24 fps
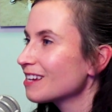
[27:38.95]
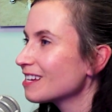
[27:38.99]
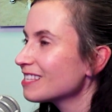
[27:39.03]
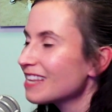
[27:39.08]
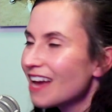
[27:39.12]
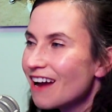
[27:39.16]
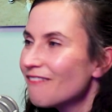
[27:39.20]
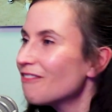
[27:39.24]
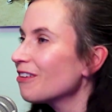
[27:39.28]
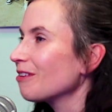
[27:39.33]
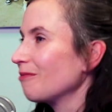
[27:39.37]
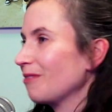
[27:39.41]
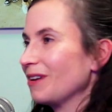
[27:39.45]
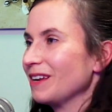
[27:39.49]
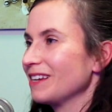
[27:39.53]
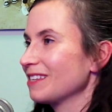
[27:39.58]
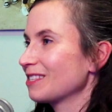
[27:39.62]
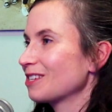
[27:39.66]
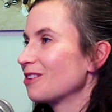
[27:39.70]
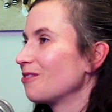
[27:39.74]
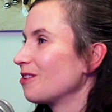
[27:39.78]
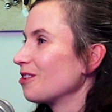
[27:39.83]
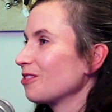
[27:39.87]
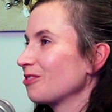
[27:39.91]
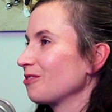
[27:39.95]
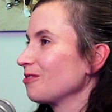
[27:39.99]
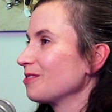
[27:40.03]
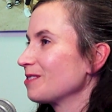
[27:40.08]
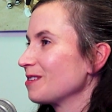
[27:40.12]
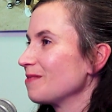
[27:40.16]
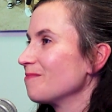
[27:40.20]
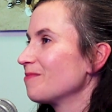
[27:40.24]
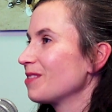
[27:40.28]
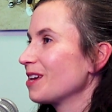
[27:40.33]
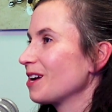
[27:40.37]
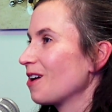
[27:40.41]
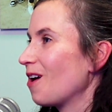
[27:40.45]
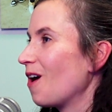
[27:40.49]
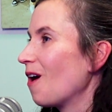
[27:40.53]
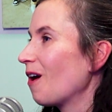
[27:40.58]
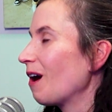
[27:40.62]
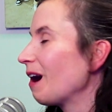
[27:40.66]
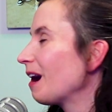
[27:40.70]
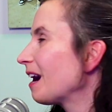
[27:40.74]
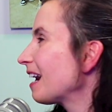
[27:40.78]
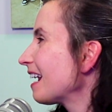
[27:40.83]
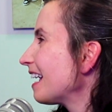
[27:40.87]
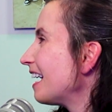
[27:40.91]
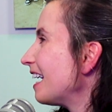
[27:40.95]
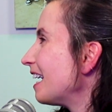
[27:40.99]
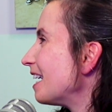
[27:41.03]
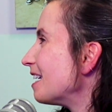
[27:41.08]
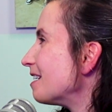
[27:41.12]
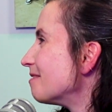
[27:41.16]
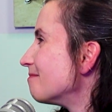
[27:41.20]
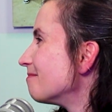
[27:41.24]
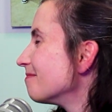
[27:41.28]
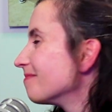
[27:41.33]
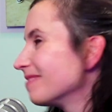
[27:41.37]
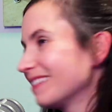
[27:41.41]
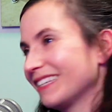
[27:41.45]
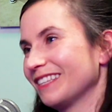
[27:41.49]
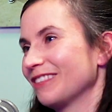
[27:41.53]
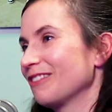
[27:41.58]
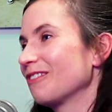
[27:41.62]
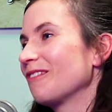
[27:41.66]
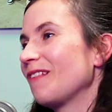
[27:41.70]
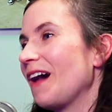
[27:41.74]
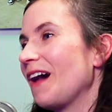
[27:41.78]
because everyone is going through something hard in their